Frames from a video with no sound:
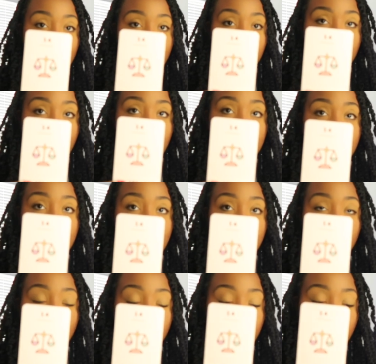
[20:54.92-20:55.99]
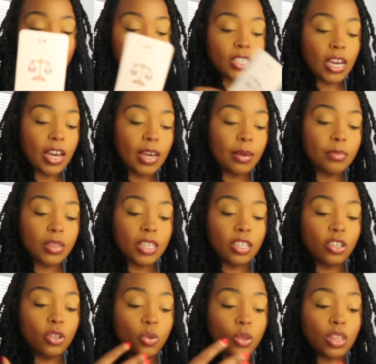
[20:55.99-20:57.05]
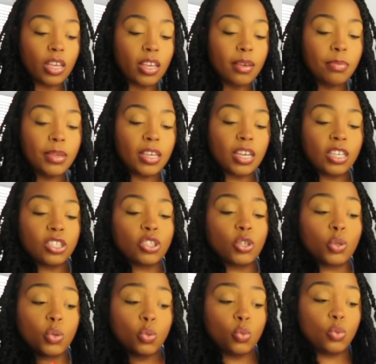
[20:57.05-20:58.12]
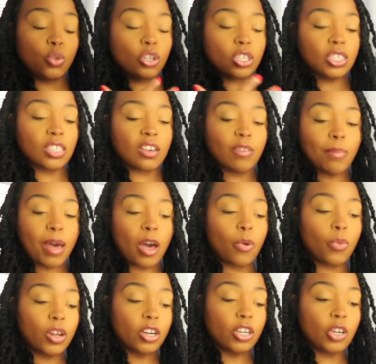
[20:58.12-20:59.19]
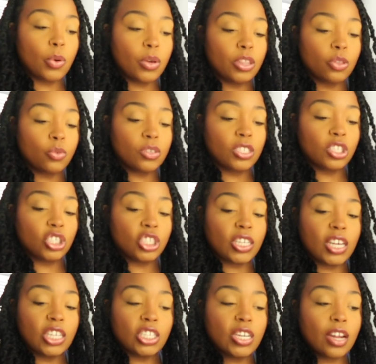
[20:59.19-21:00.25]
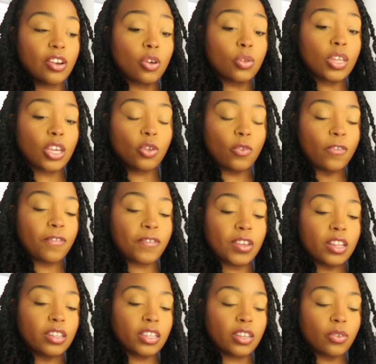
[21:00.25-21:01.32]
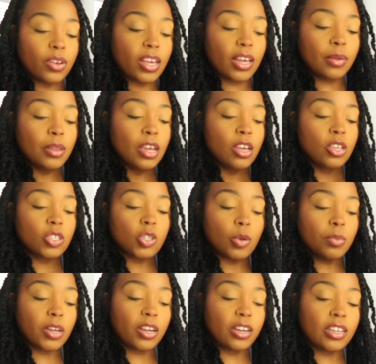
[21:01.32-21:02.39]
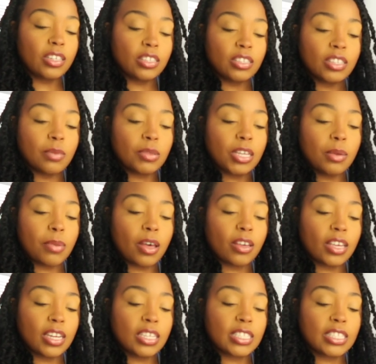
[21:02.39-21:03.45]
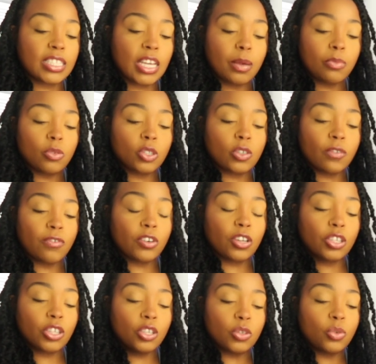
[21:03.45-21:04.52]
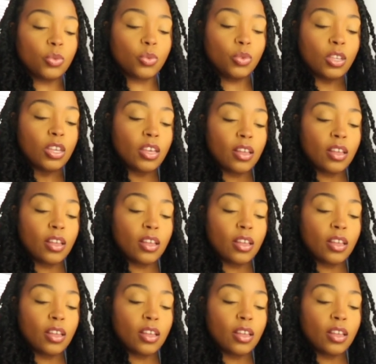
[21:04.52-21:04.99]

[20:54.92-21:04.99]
it might take a little bit more time than you think because you yourself, Pa 1, are going through this change. And I know that you feel it, okay? So I'm hearing something about getting stable. So for you,